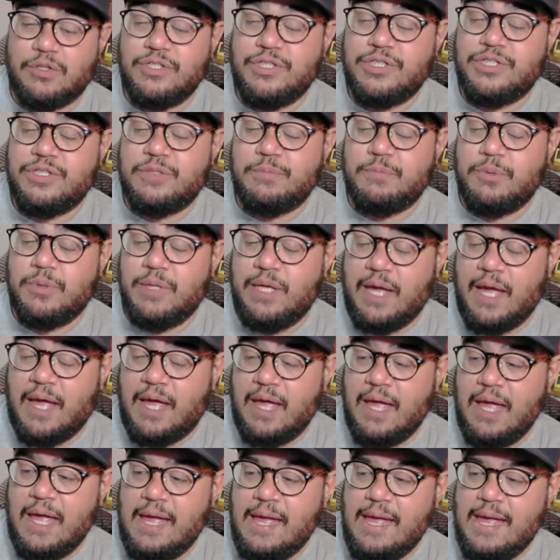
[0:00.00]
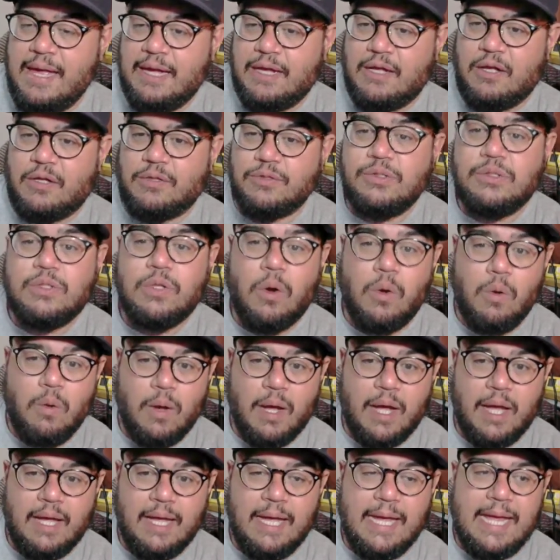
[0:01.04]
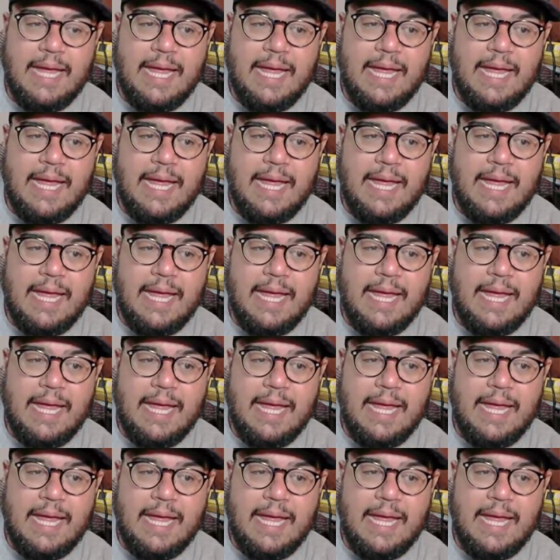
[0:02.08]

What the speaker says: Shibuya, called Toa.